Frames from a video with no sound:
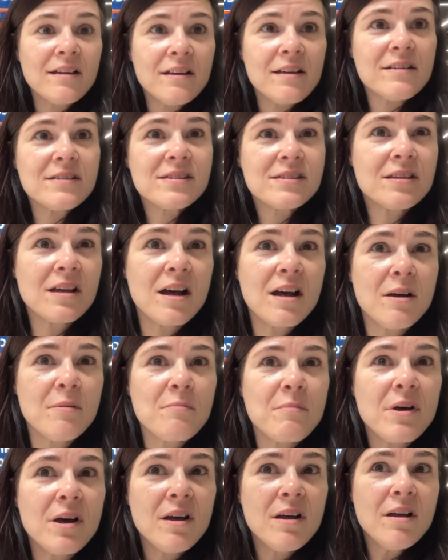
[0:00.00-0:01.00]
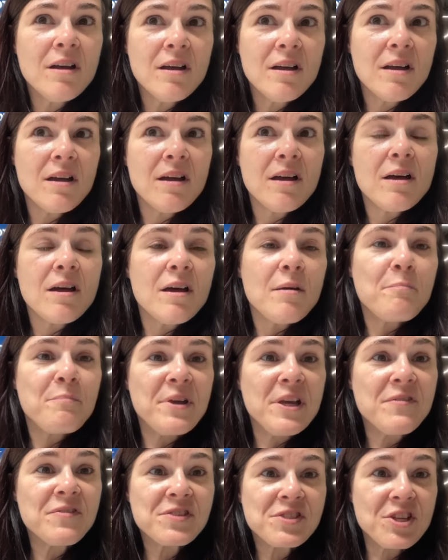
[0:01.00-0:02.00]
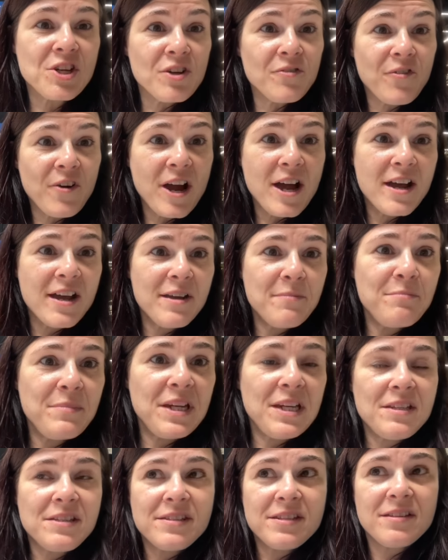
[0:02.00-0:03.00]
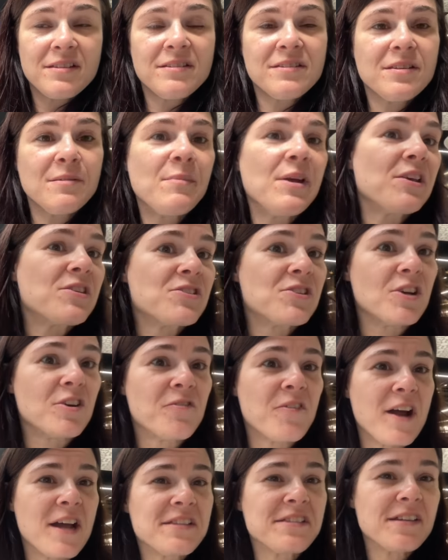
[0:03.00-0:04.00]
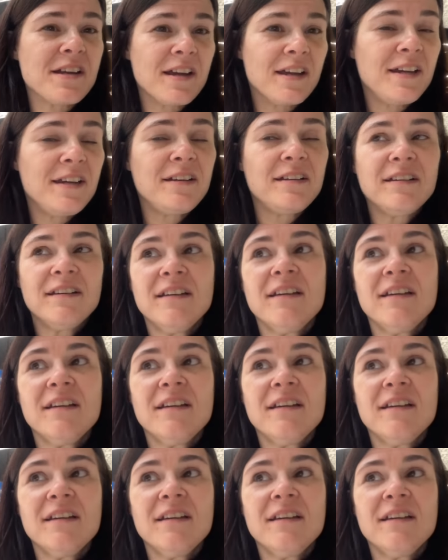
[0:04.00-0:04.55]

some beef stir fry meat to make stir fry tonight.